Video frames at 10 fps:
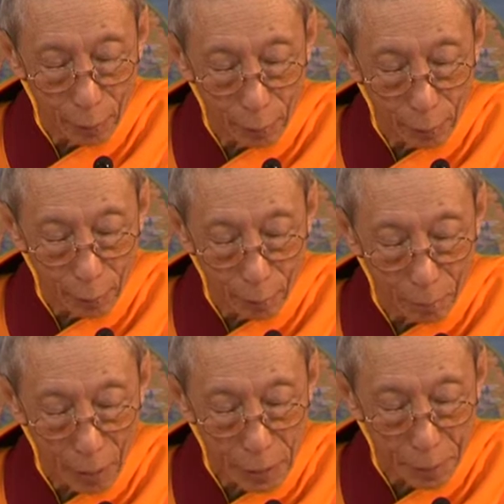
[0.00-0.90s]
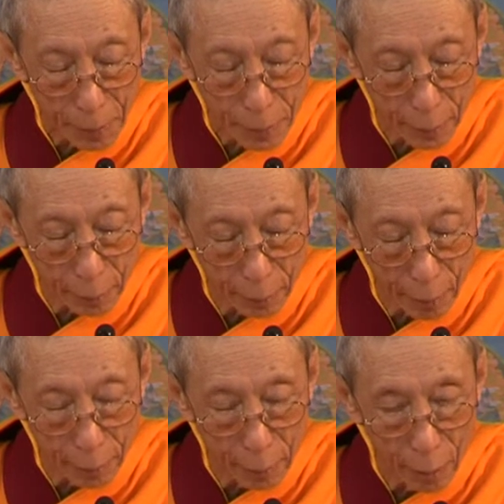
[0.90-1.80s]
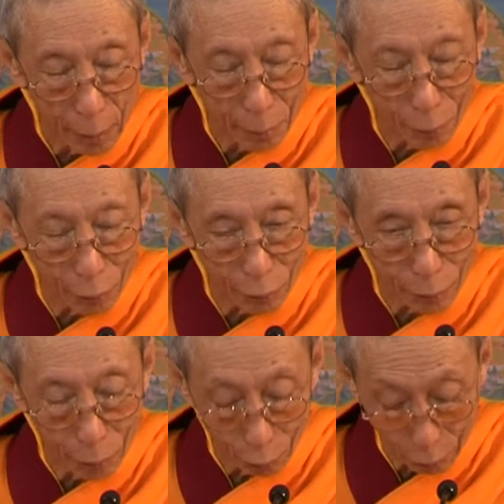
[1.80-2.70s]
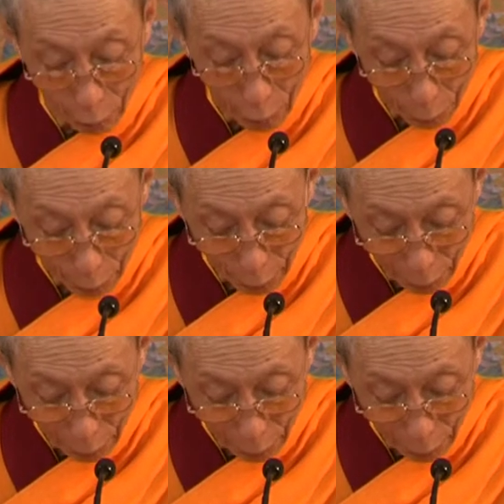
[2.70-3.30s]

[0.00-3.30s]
are much better than animals because we